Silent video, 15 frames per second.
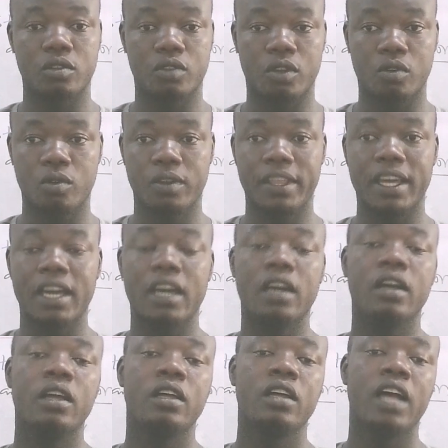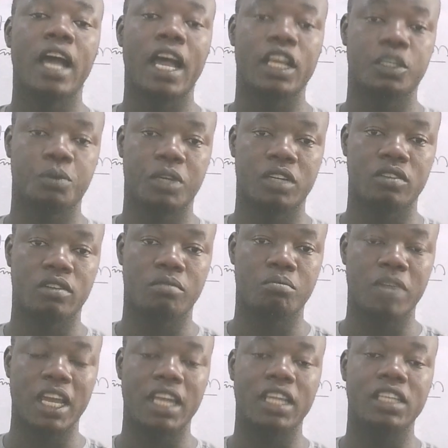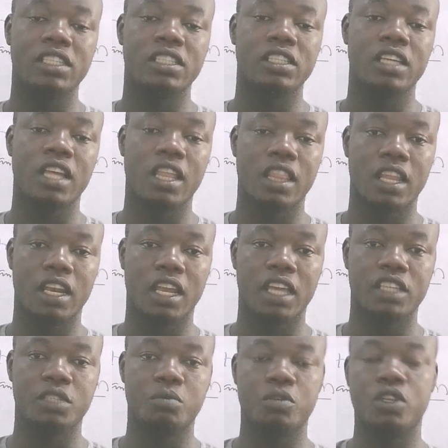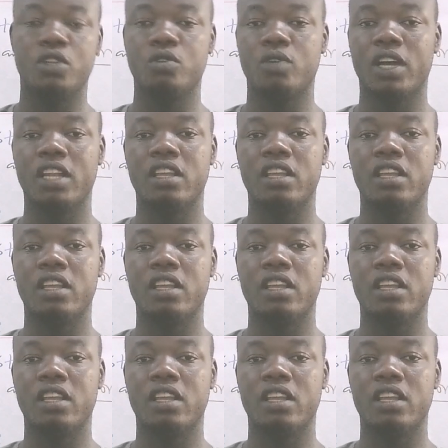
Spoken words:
the other aspect of biology in the next video.